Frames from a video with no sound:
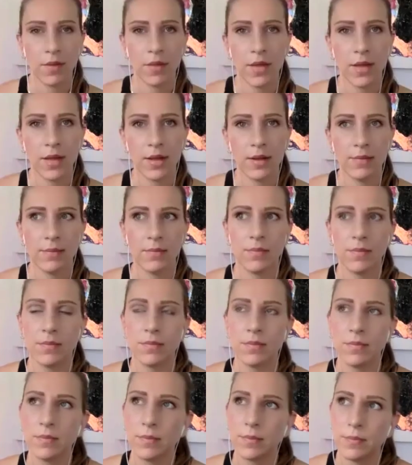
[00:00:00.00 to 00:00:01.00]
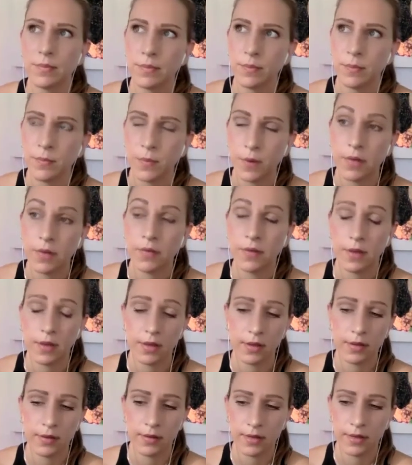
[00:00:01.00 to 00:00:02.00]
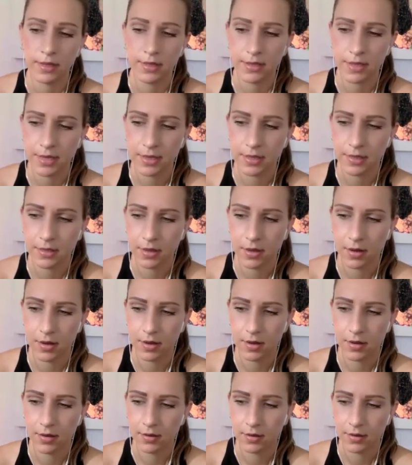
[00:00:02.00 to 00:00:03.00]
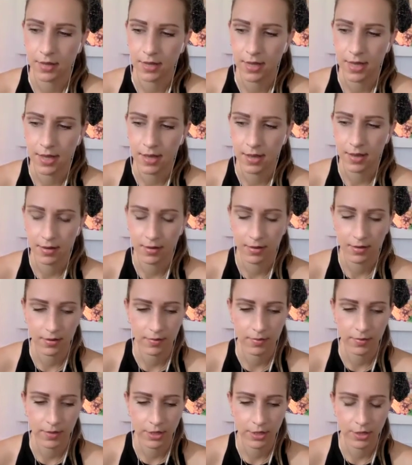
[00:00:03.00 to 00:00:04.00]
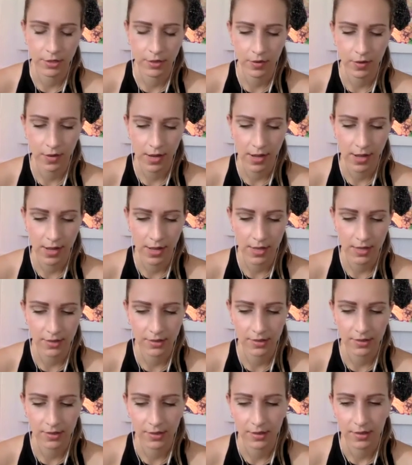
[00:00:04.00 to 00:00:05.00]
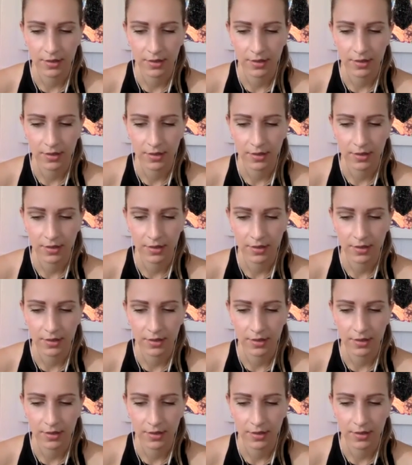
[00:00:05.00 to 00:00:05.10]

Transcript: that, one of the other things I saw and my journey is